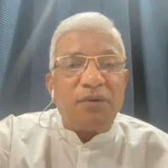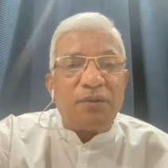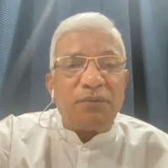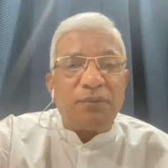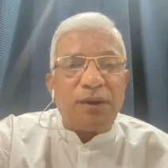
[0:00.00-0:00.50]
into
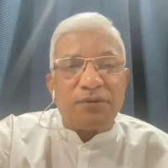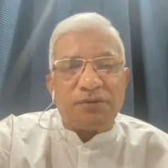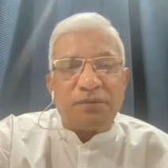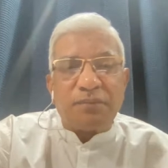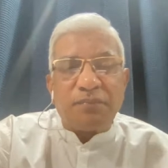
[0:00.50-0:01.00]
the
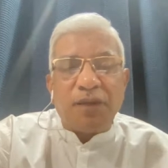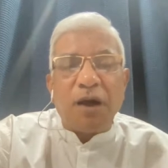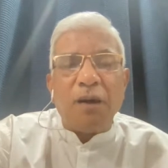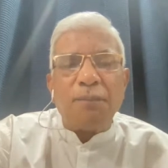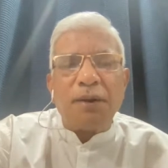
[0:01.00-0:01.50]
West,
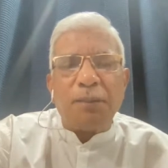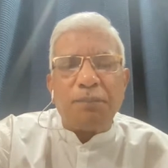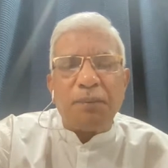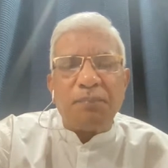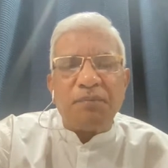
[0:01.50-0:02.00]
how many
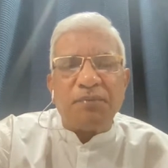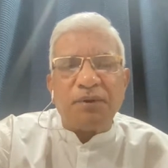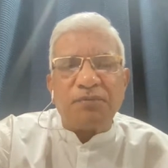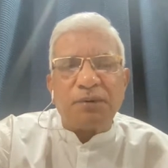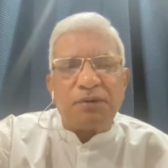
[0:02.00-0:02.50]
people
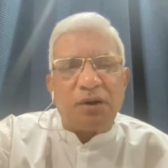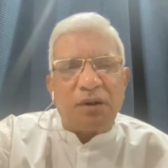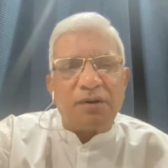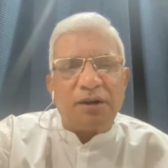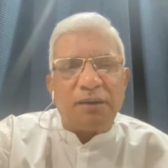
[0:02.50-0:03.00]
for such a
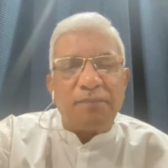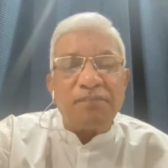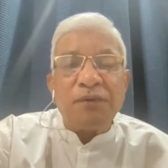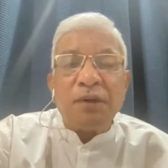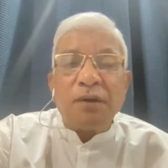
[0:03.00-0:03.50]
long time,
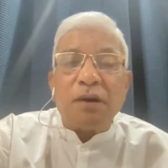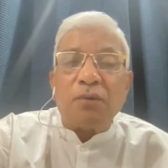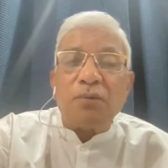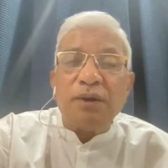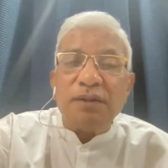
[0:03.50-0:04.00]

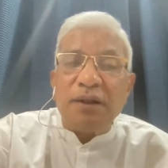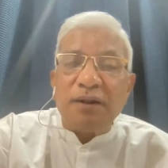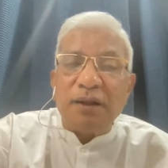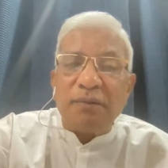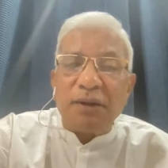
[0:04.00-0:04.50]
not only
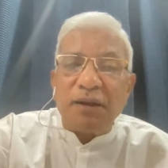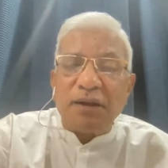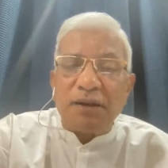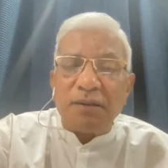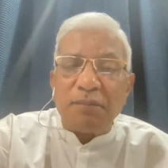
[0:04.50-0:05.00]
that they have
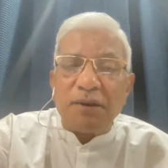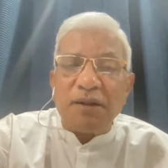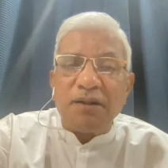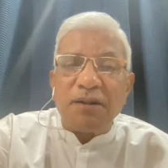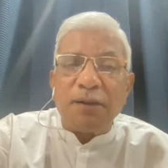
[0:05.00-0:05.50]
taken,
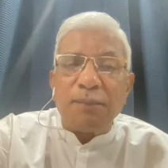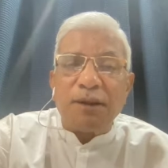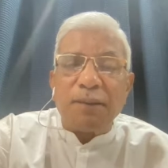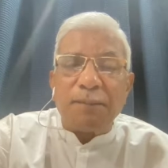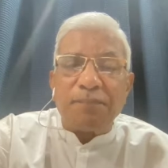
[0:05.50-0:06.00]
but then they have
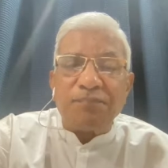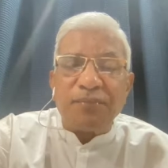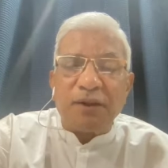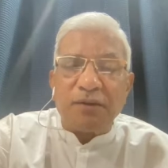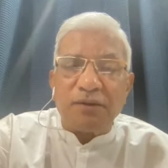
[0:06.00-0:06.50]
become
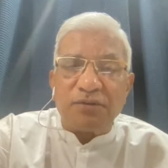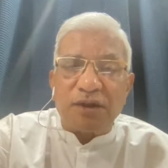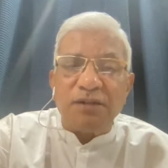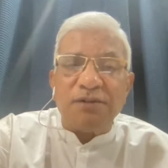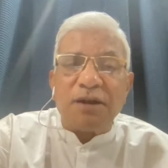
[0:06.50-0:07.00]
that this
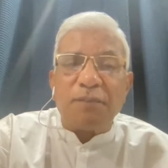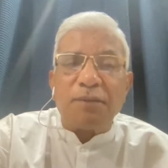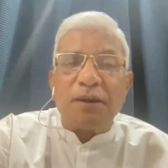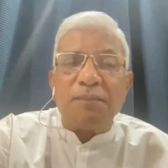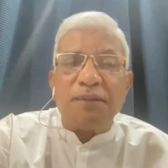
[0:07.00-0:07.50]
culture has
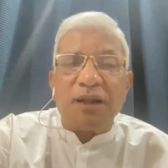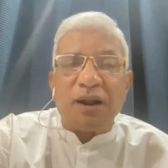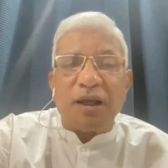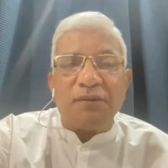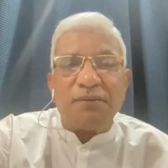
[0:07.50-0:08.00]
become their
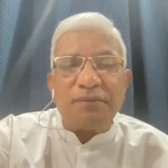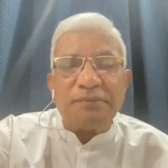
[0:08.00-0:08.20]
life.